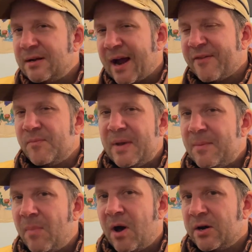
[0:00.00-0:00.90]
kind of
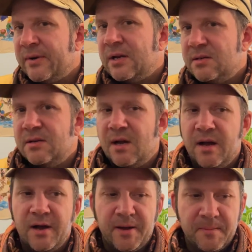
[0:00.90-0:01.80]
mid moderate
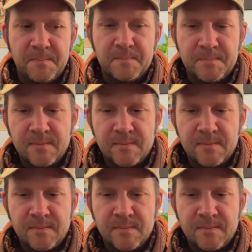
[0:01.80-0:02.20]
um,